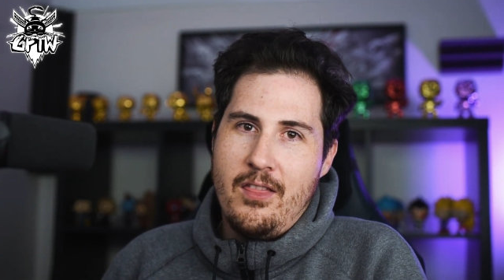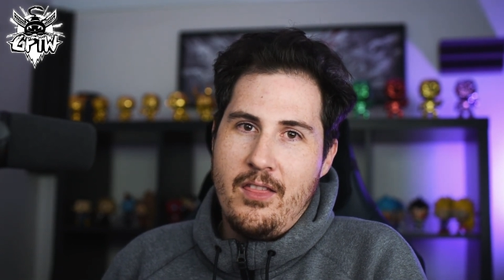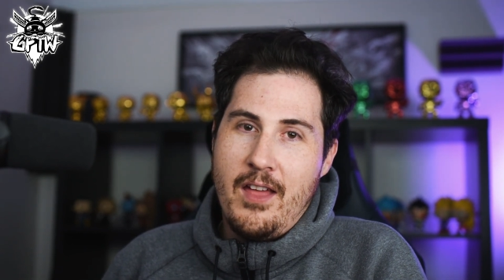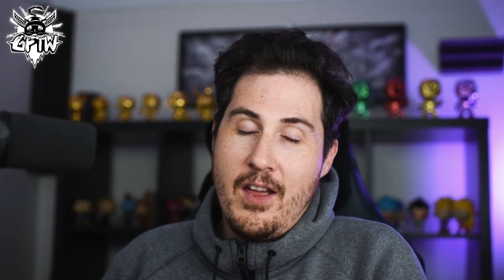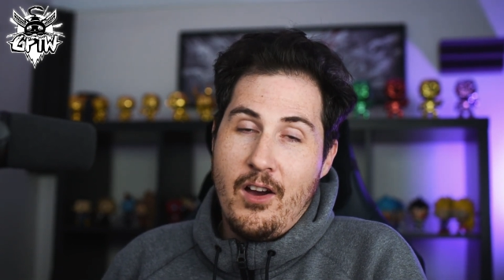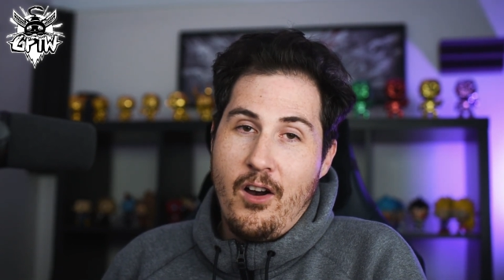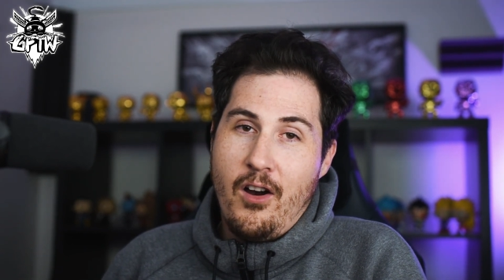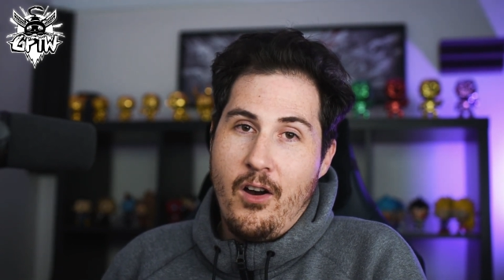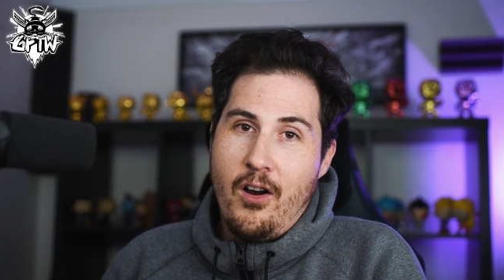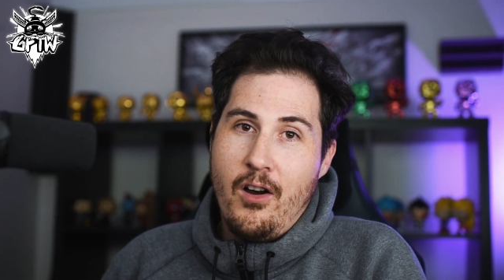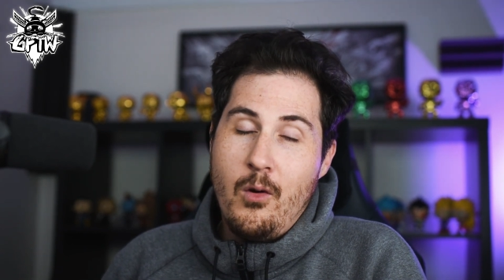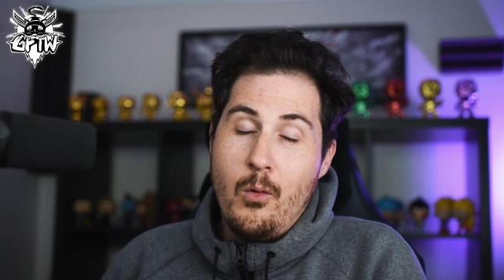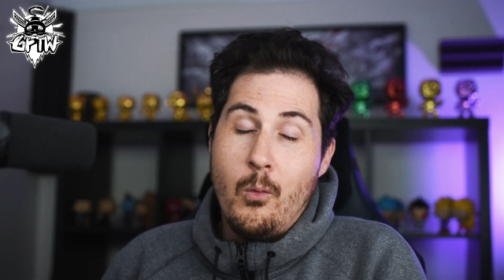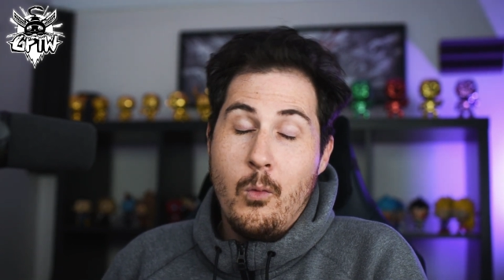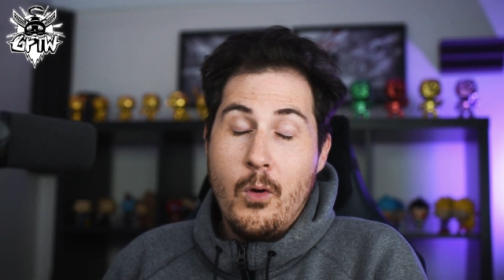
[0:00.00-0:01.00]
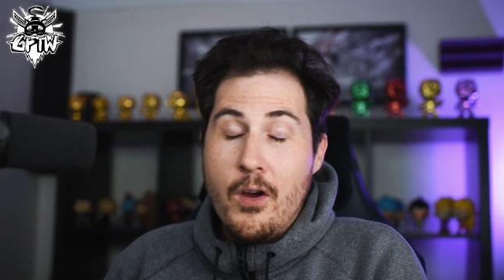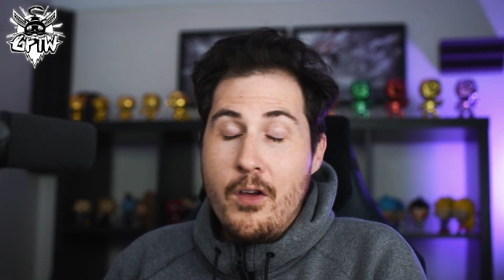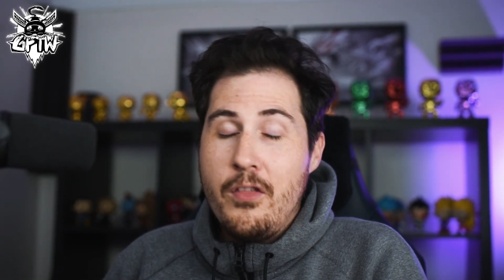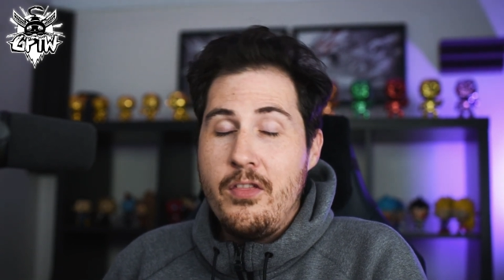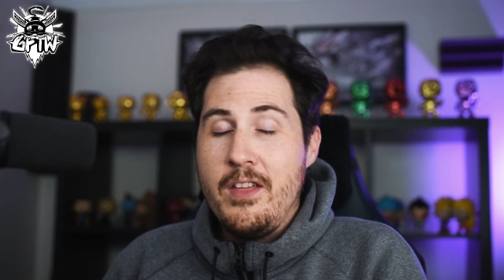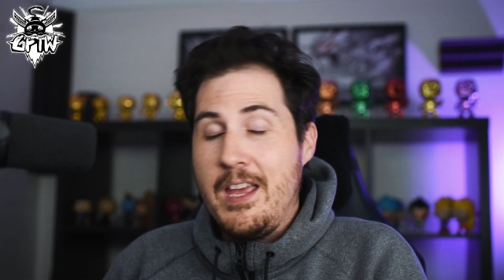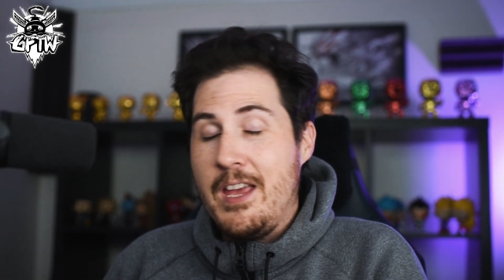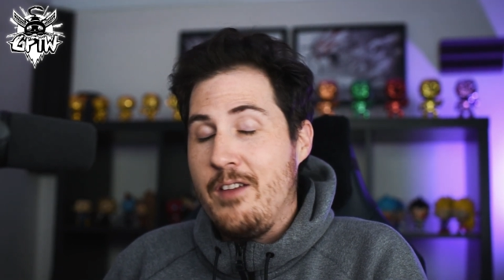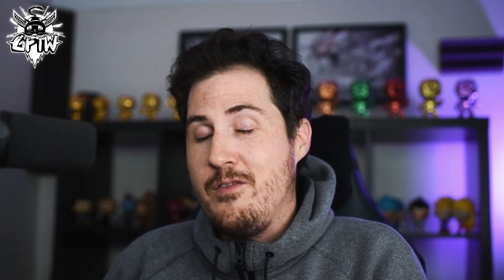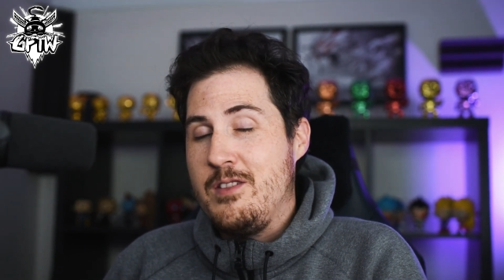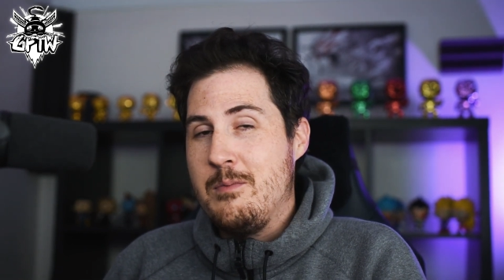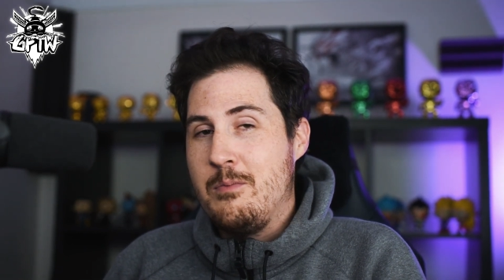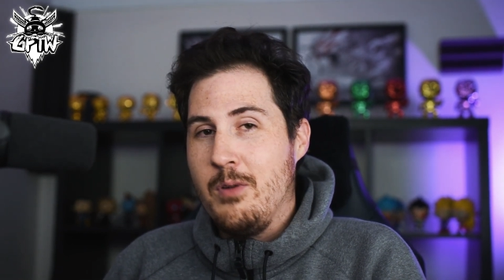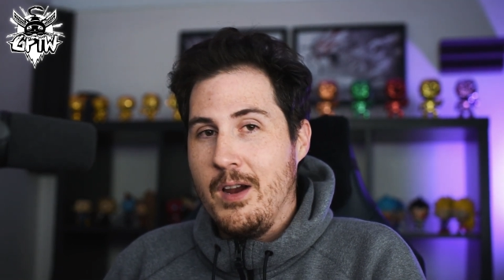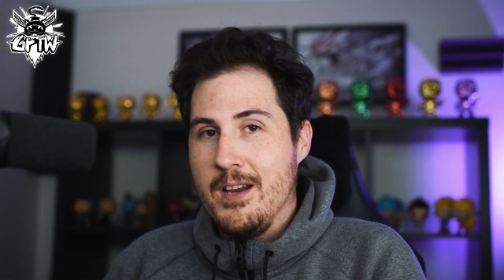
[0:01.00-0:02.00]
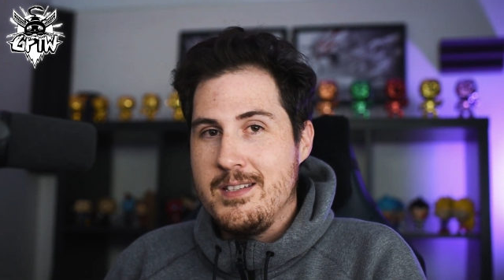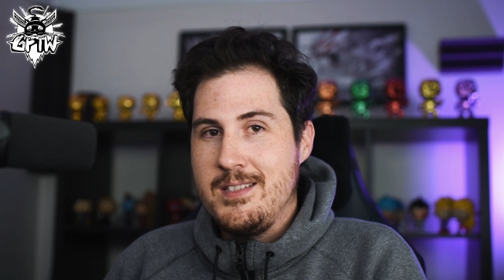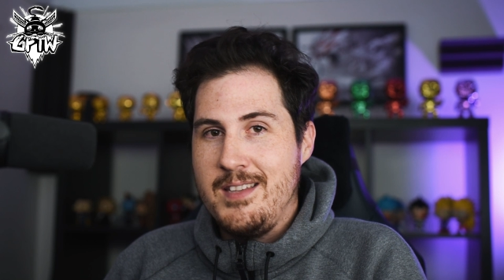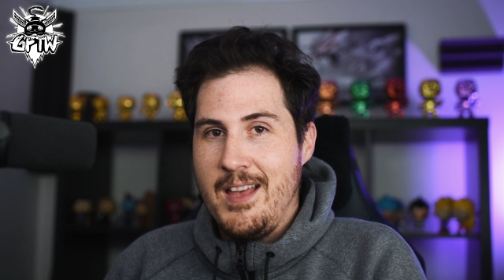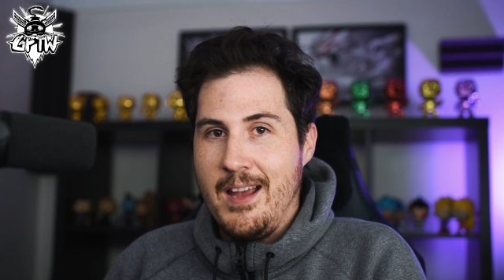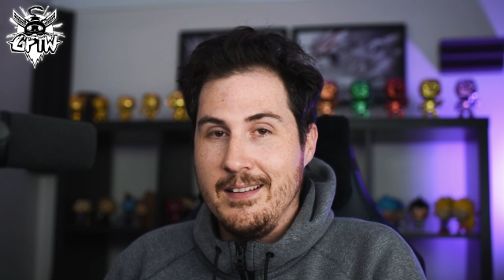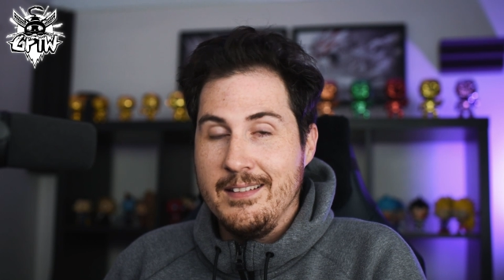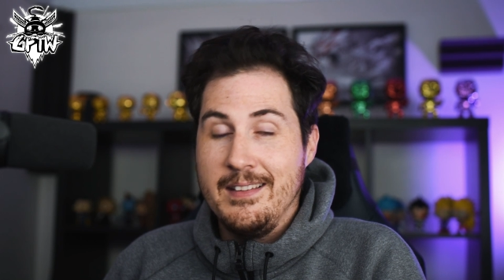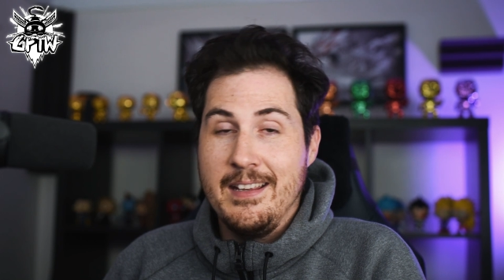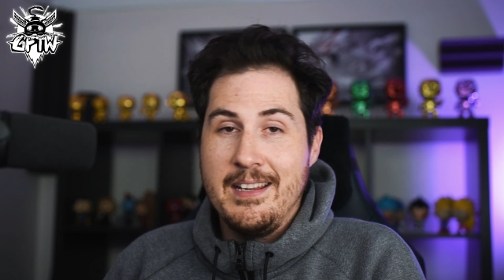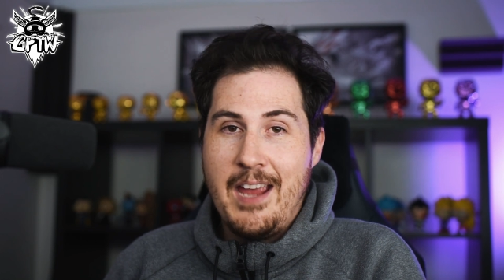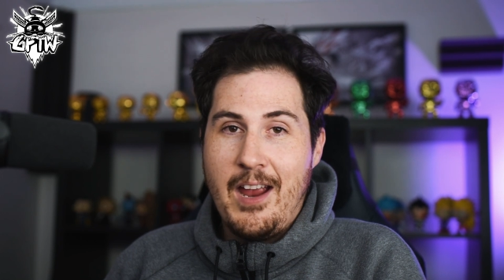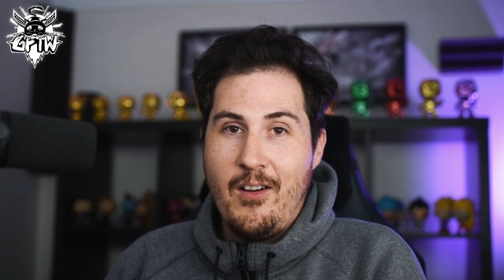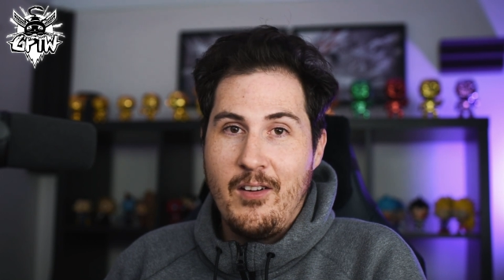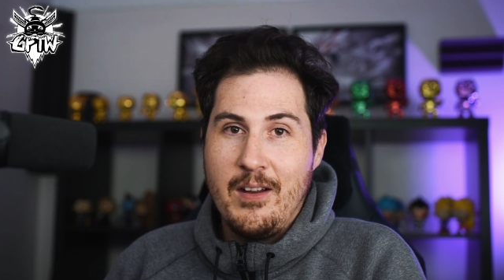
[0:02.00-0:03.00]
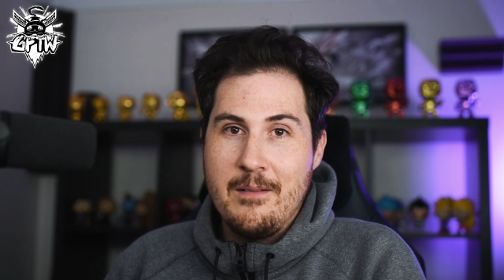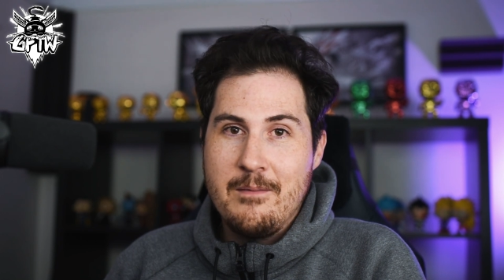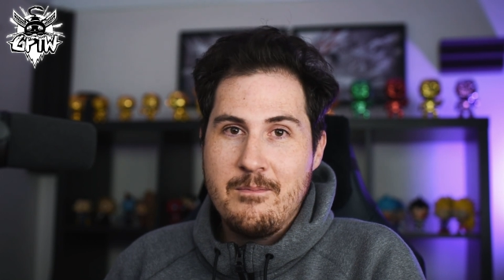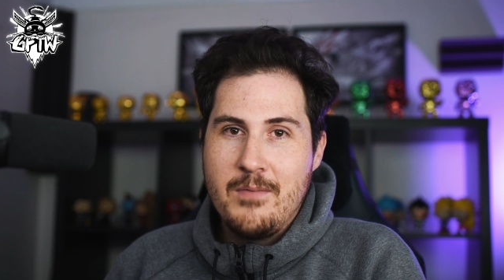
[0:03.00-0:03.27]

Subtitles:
they are worth the hefty price tag that they carry.